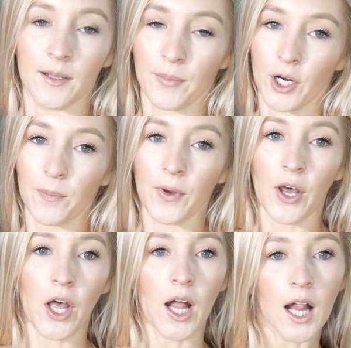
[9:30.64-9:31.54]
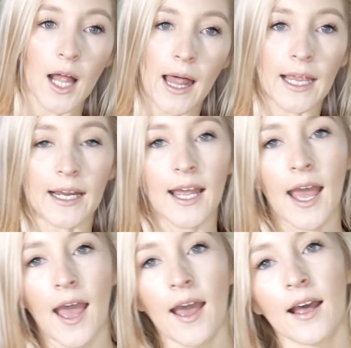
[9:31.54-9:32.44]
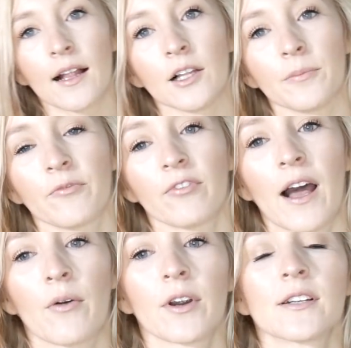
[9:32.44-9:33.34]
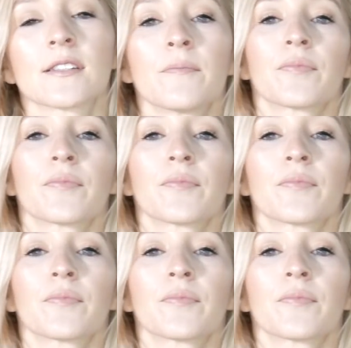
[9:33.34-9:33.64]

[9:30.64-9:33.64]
purple, like little flowers.